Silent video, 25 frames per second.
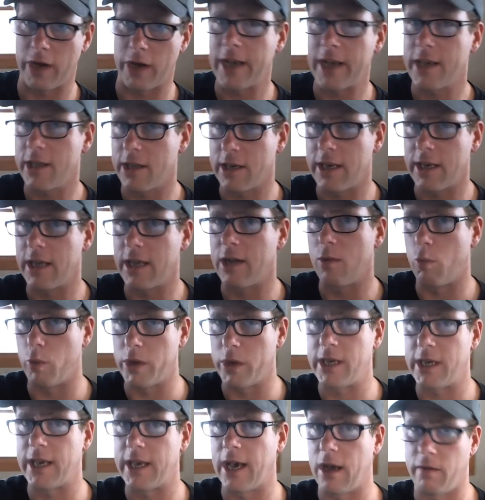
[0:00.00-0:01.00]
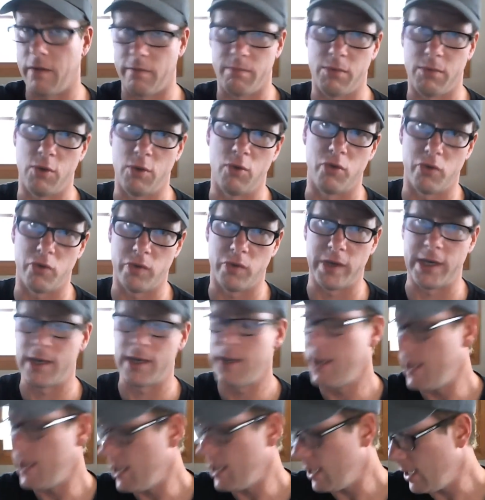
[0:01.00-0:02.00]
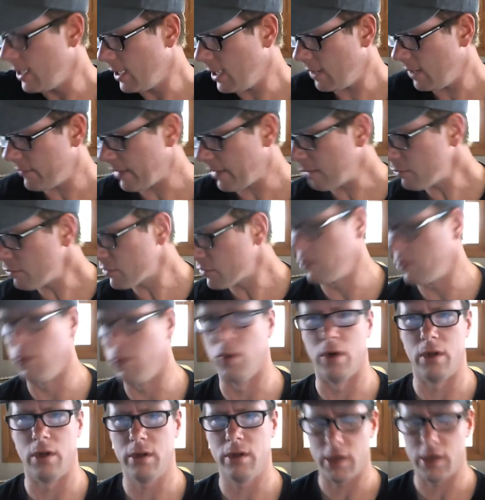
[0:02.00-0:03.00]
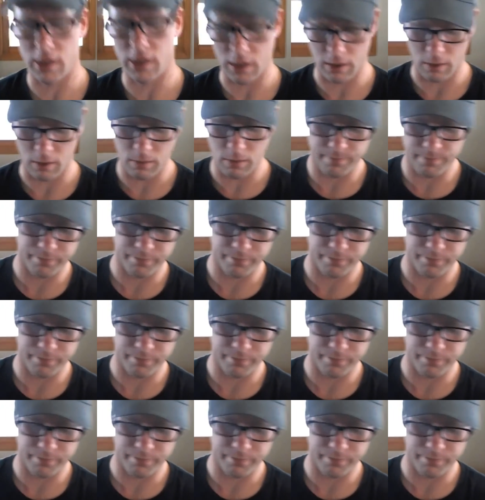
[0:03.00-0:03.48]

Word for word: I could get a week out of them usually. And that was cool, you know.